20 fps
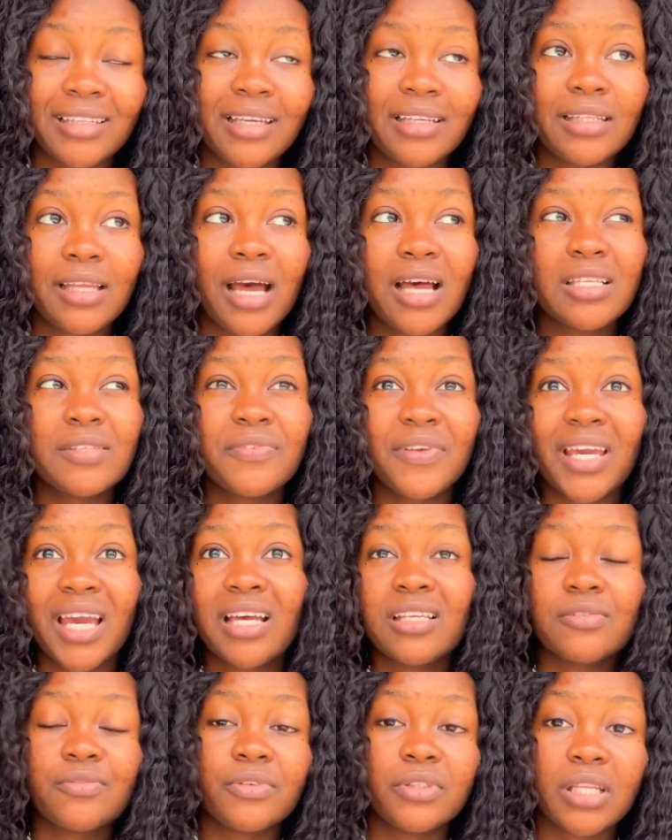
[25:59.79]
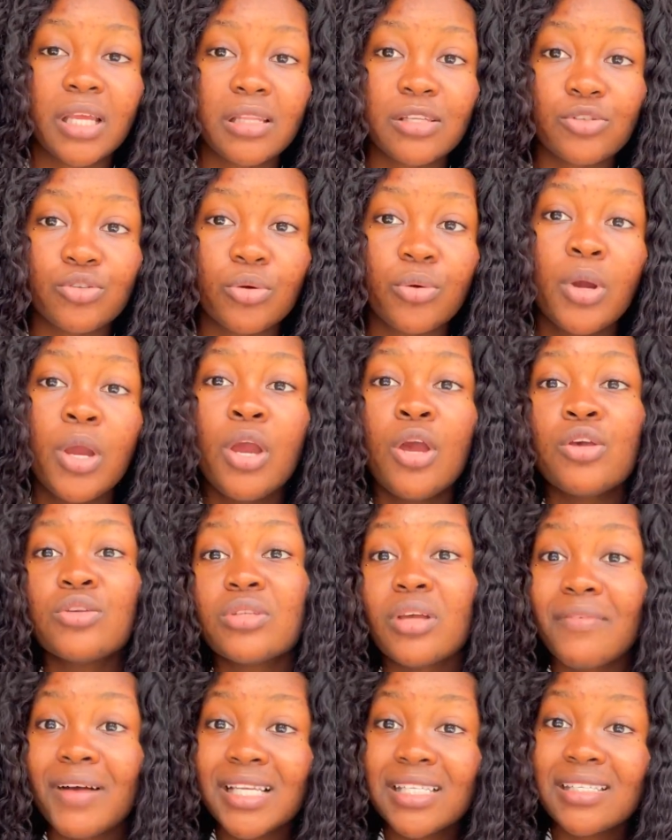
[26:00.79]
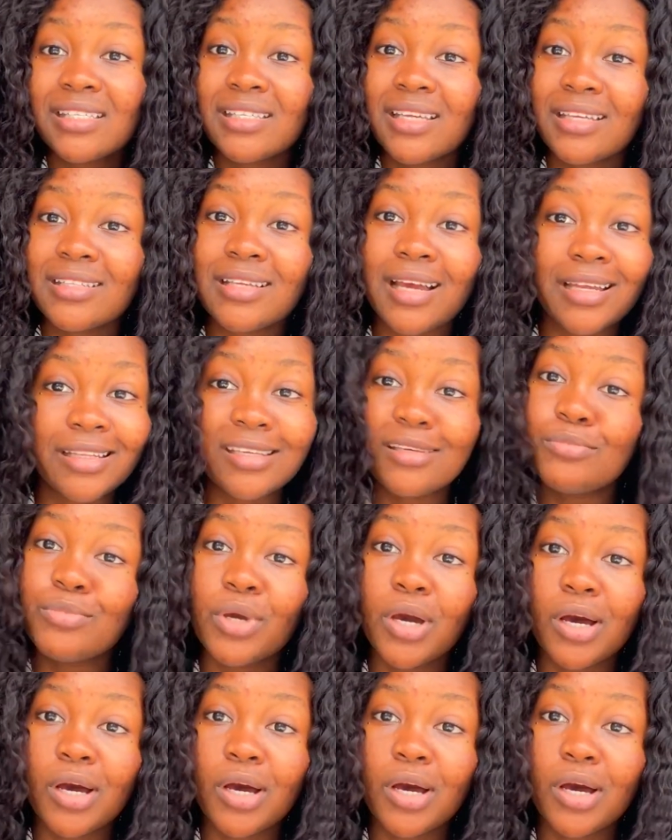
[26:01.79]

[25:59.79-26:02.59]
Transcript: that has vacancy for nanny job. So I've actually sent an email